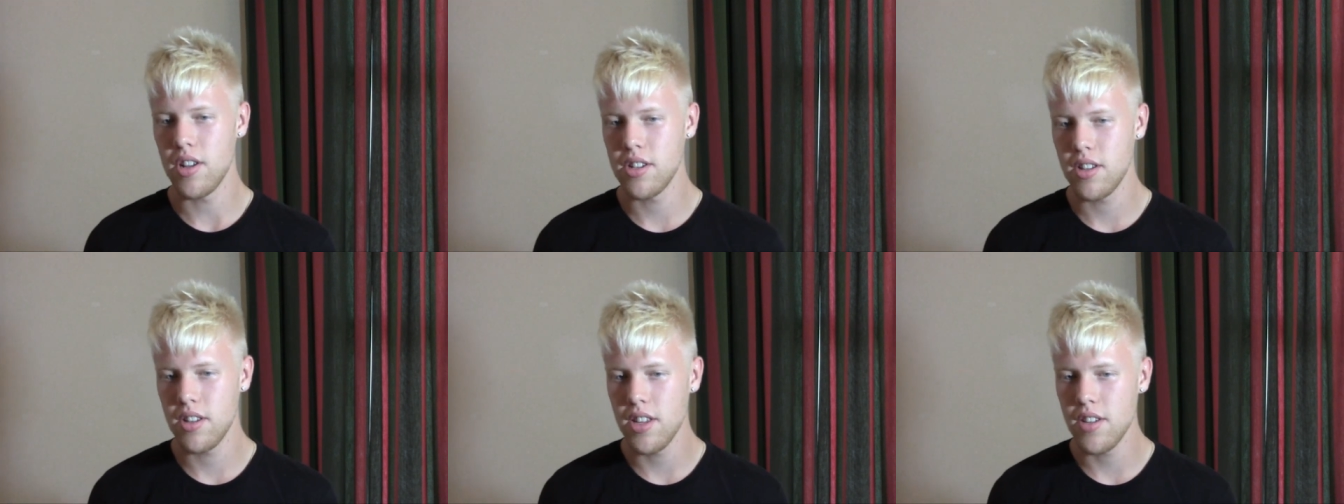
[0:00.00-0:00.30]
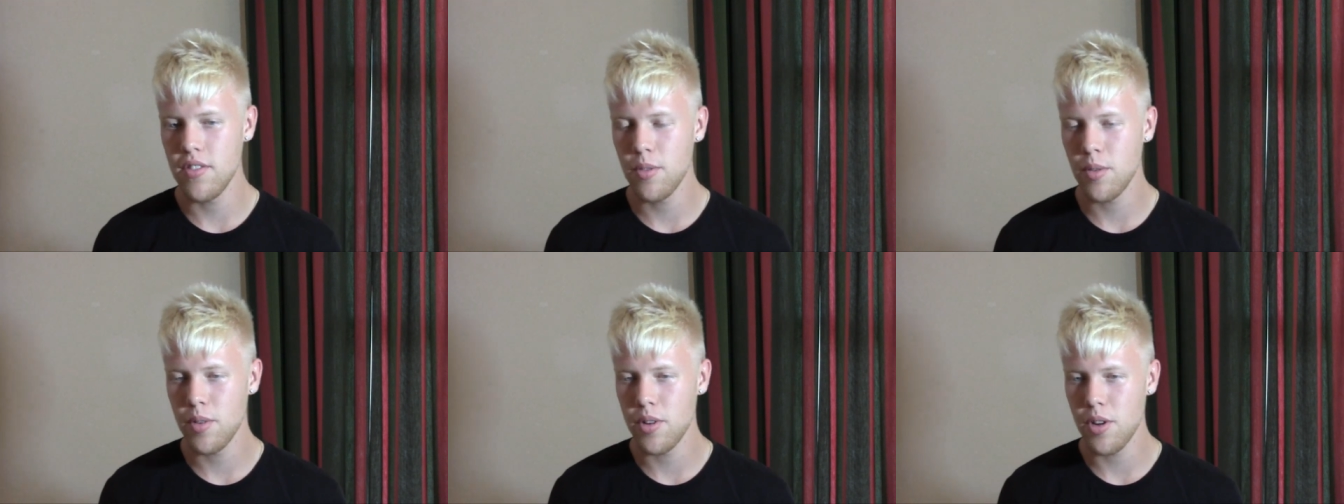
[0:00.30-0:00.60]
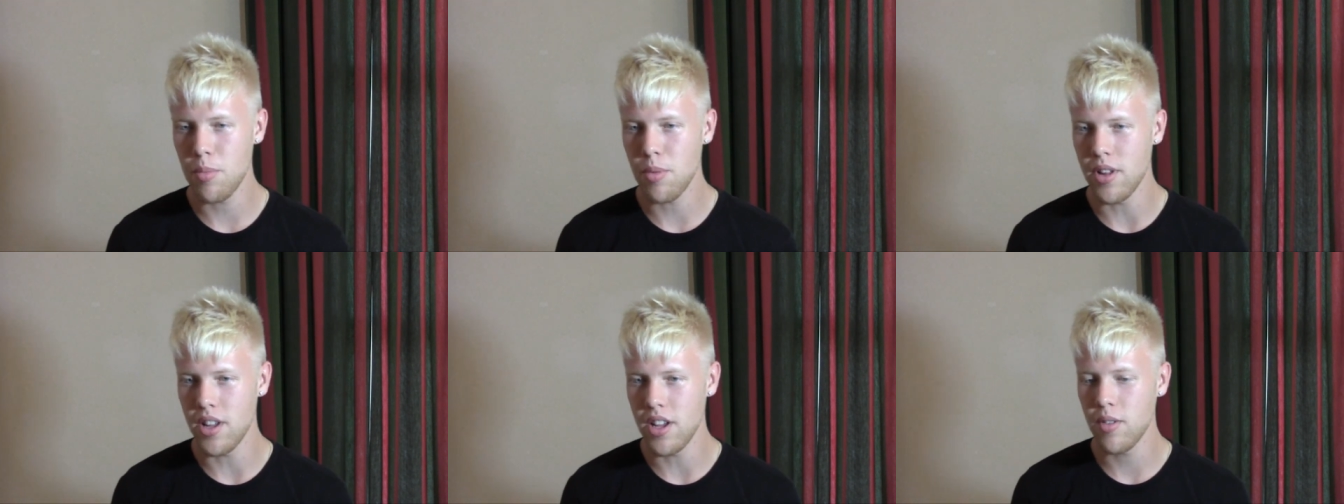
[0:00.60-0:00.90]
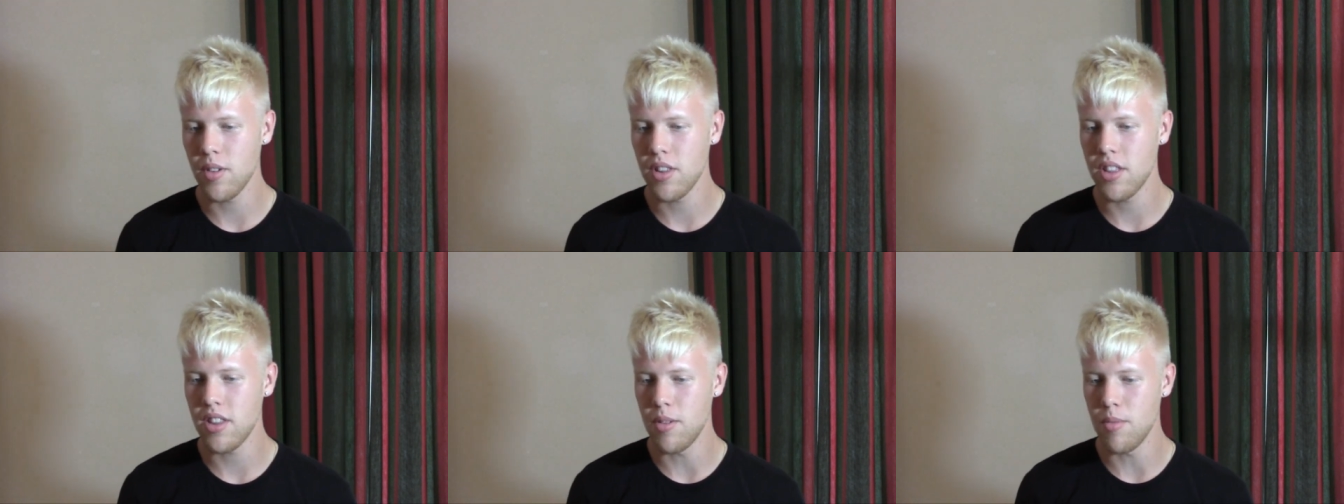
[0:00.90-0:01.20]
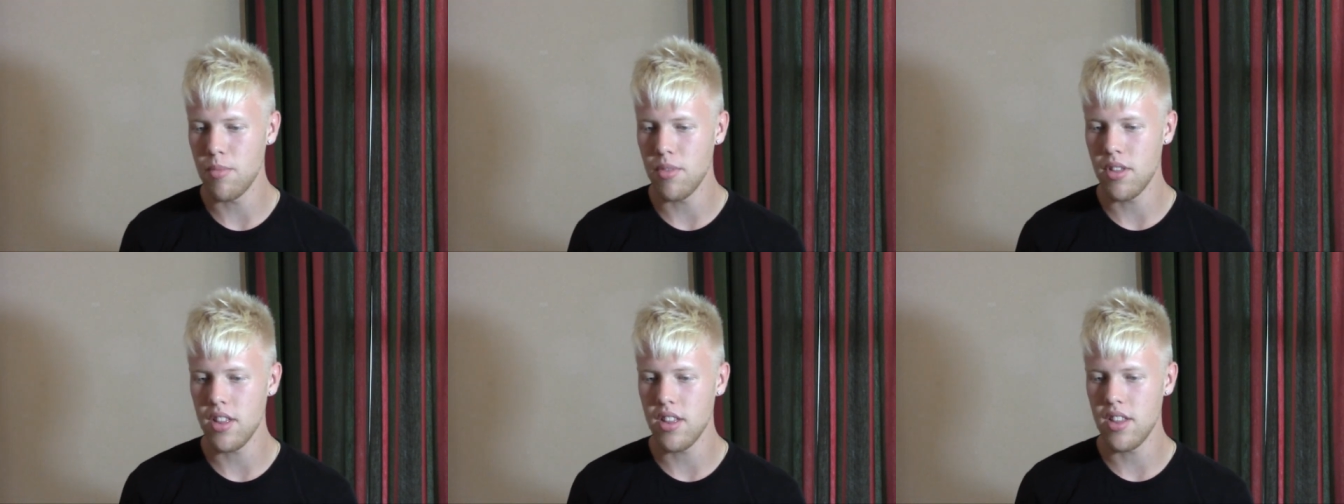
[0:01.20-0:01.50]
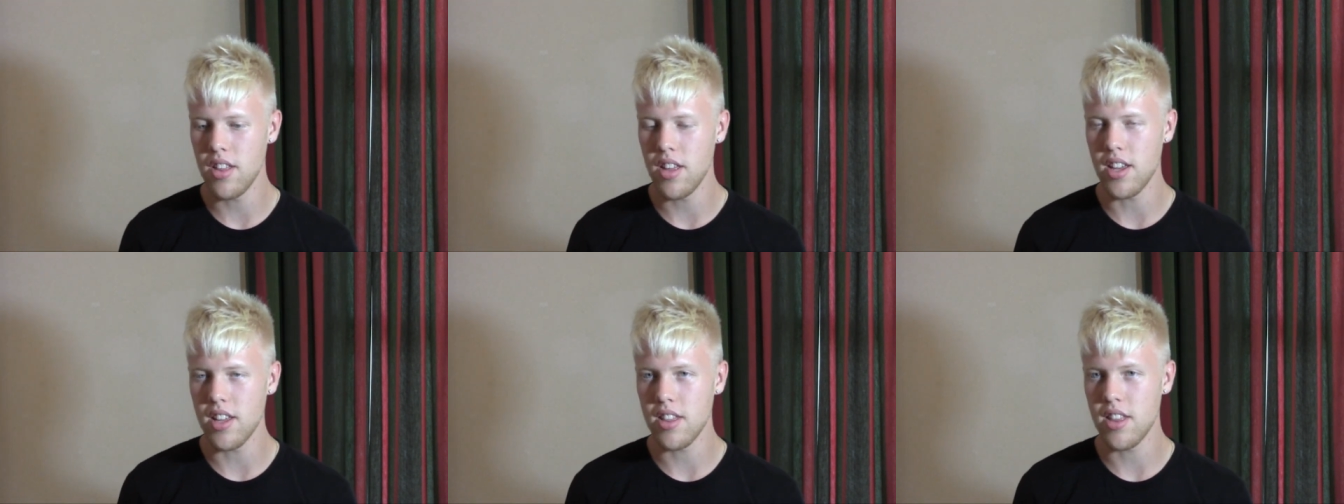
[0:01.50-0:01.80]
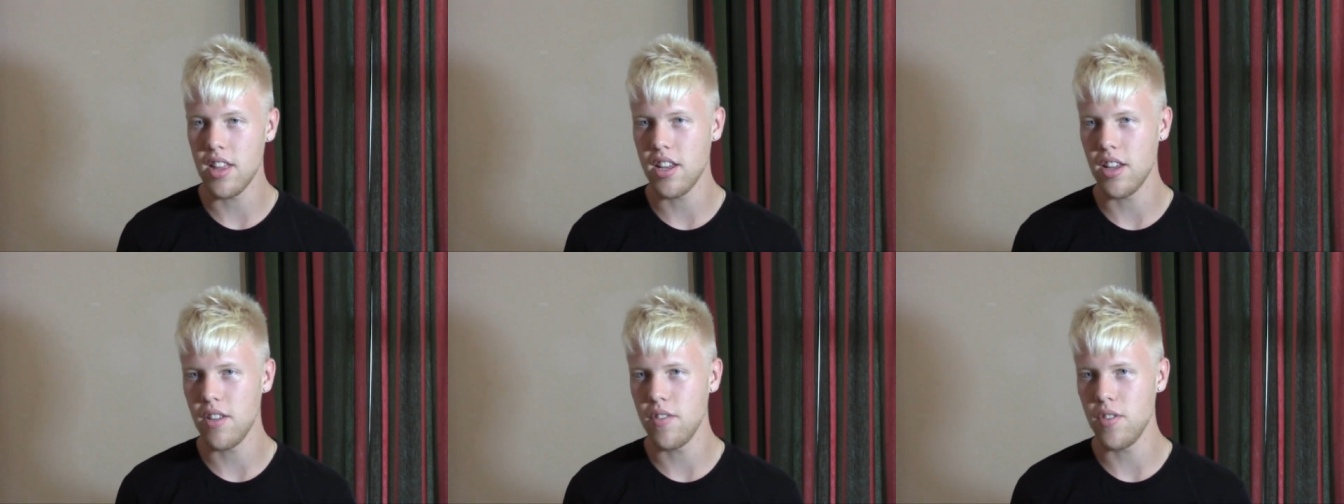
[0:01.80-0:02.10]
even when you're playing with them, they,
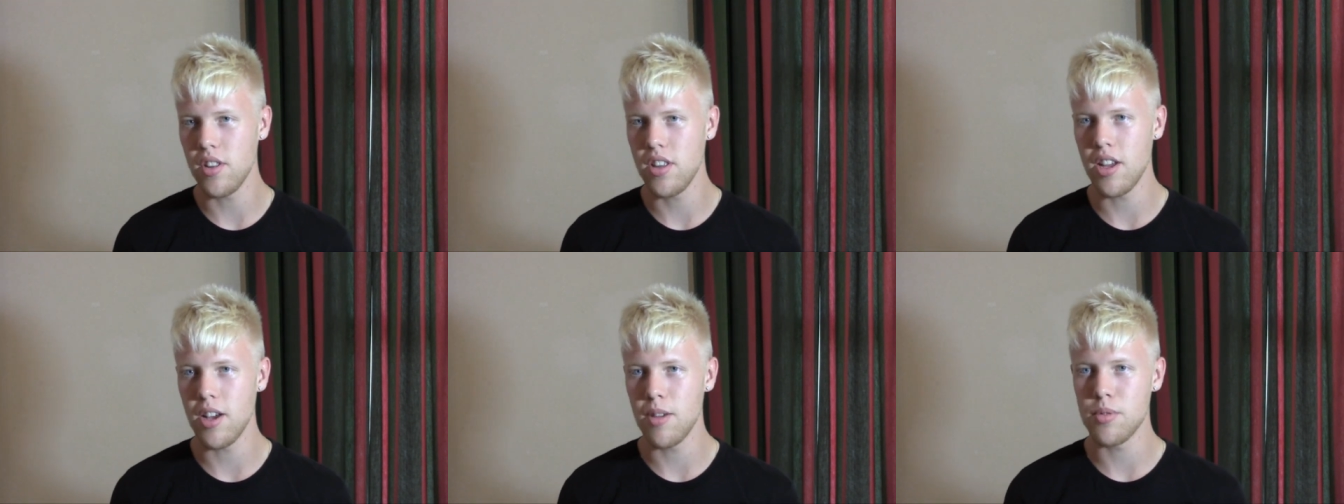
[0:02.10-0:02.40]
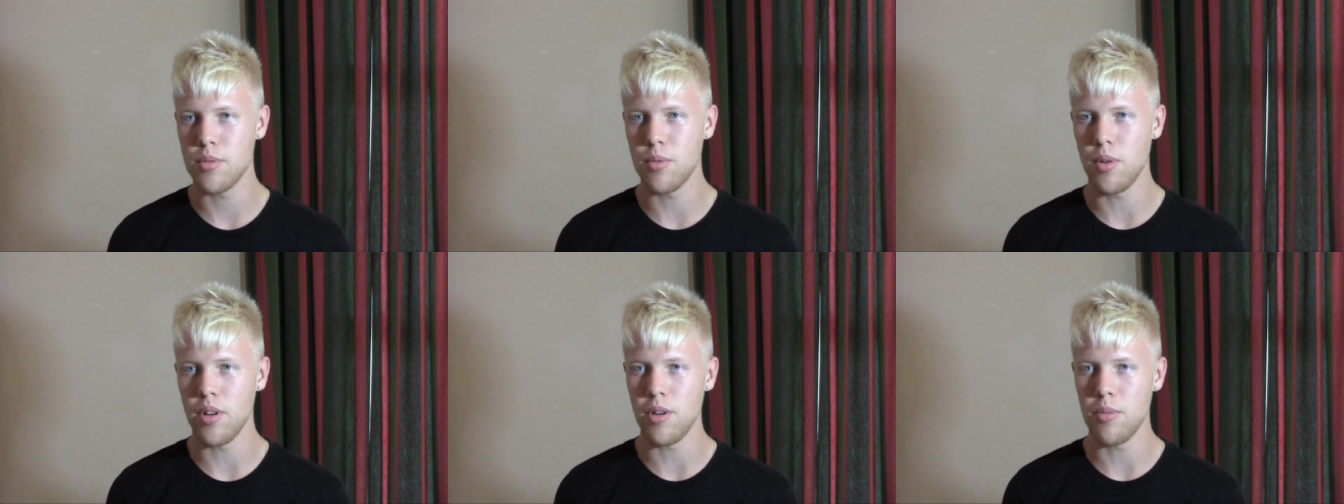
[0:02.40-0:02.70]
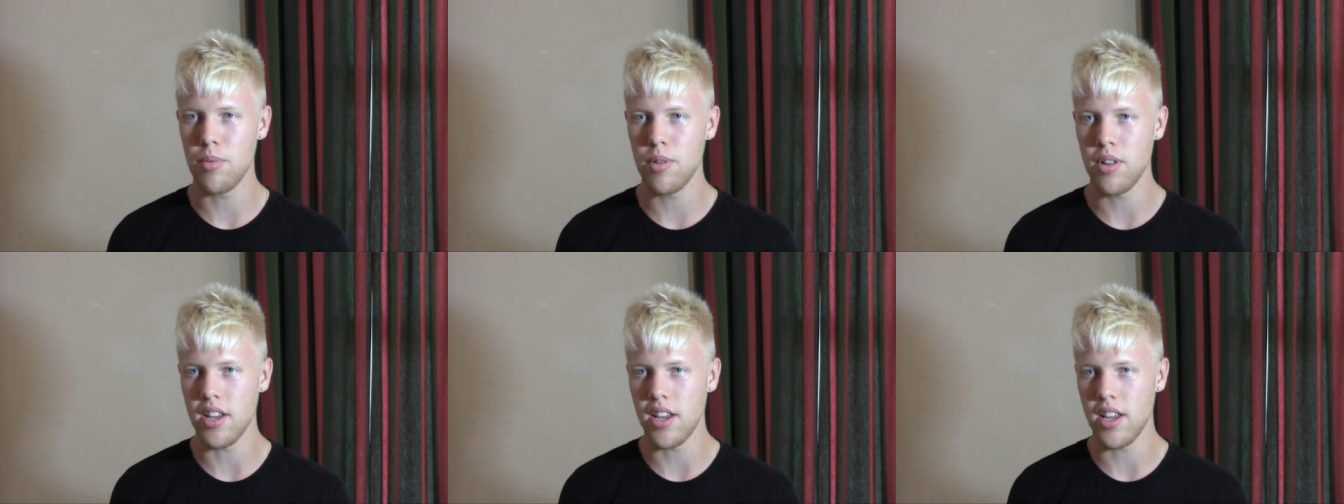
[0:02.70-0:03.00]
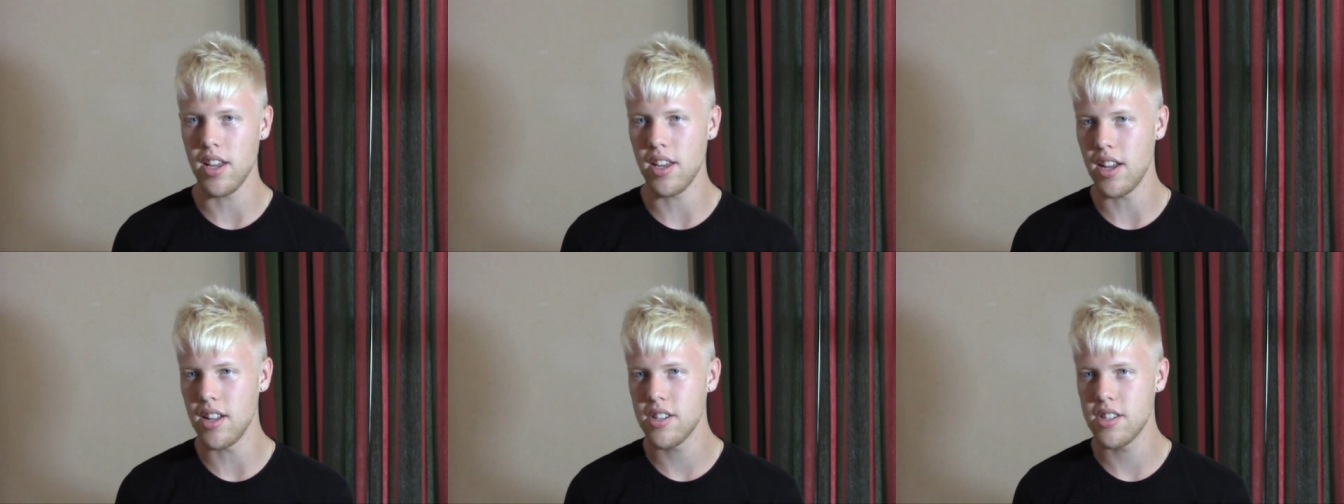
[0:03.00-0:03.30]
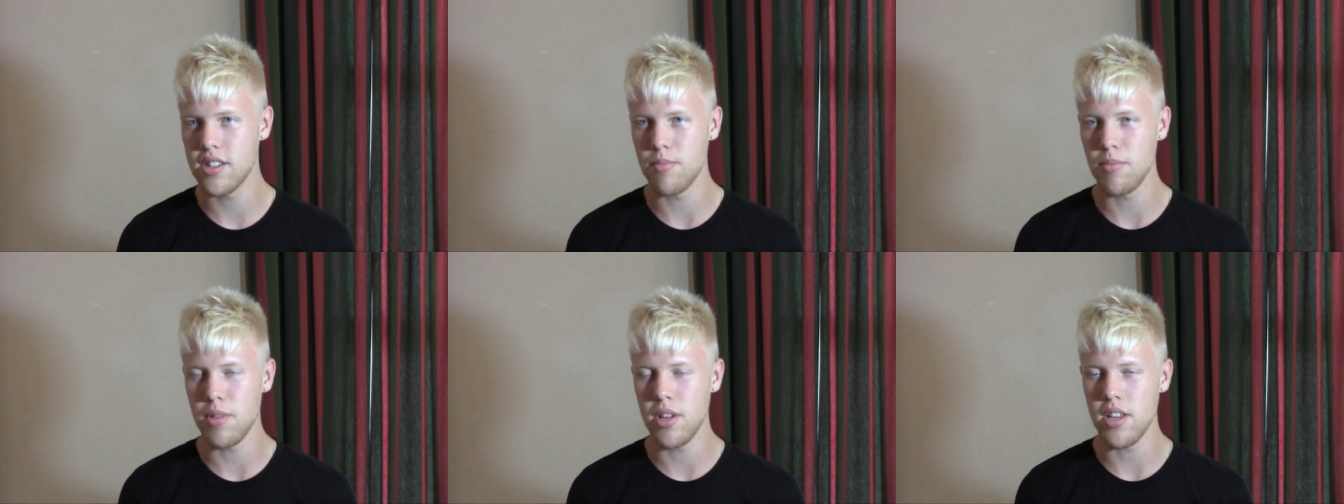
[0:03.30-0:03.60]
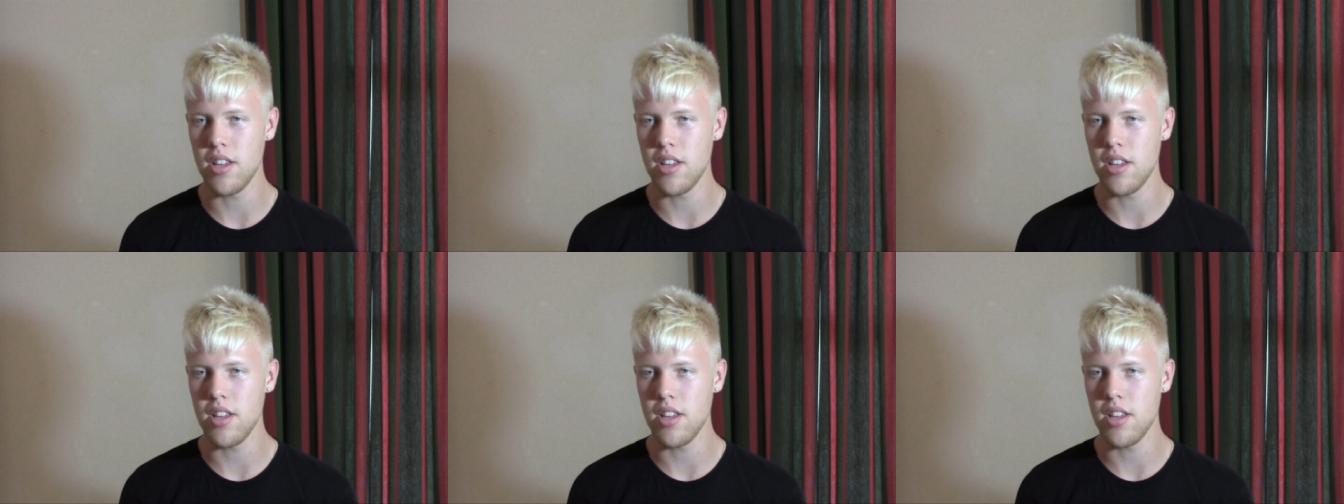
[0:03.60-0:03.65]
they give you tips while you're playing against them,